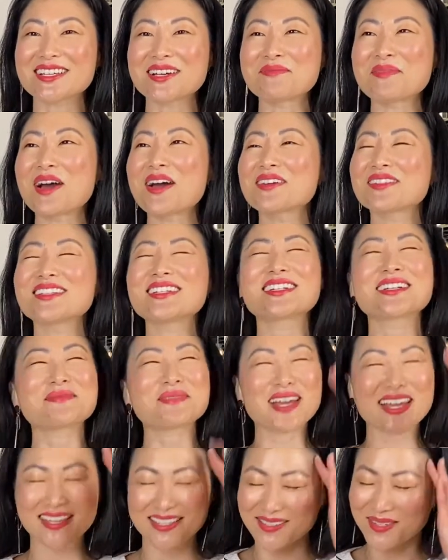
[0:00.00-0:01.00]
I'm
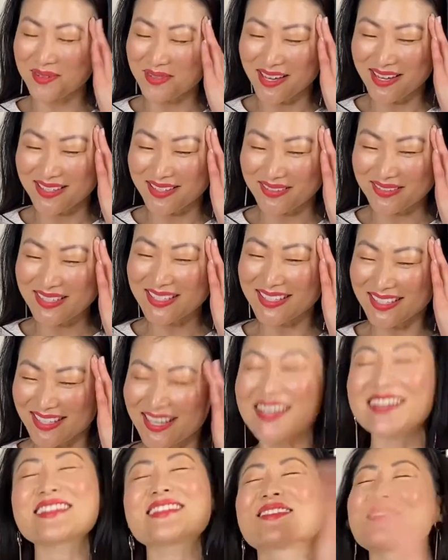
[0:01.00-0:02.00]
like 2000.
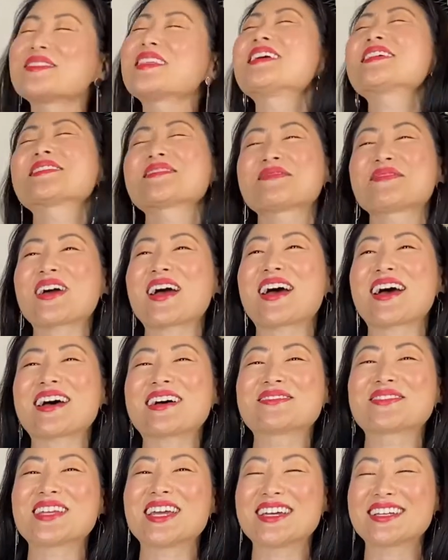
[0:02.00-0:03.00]
Yes, 2005. Yes.